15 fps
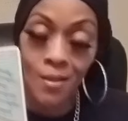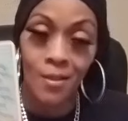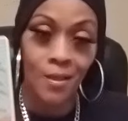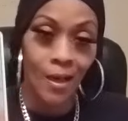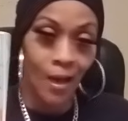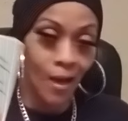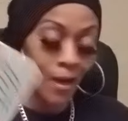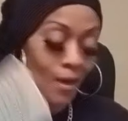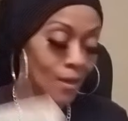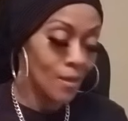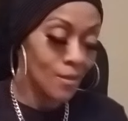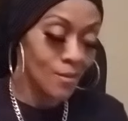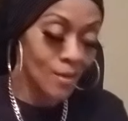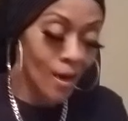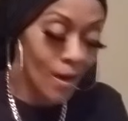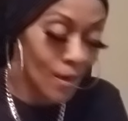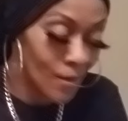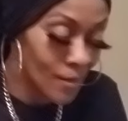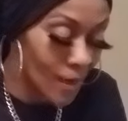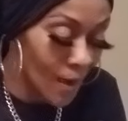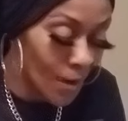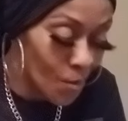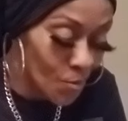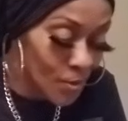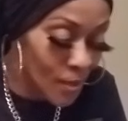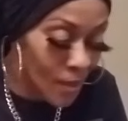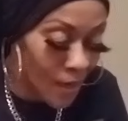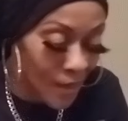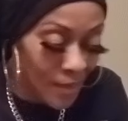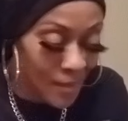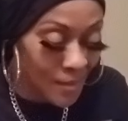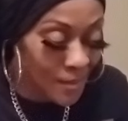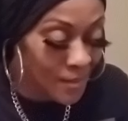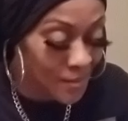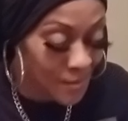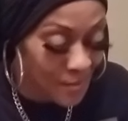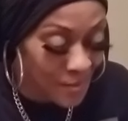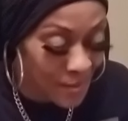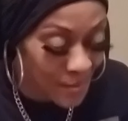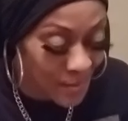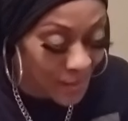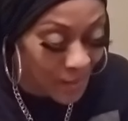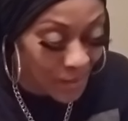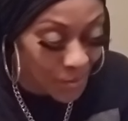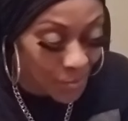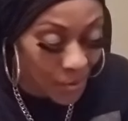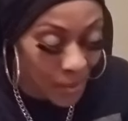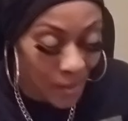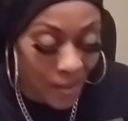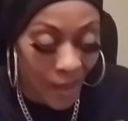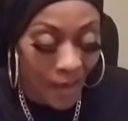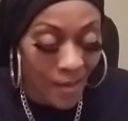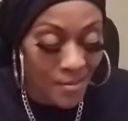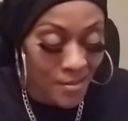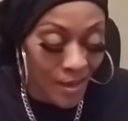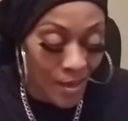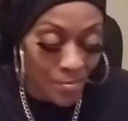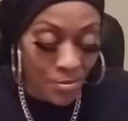like I, I don't care how they get here, just get here when you can type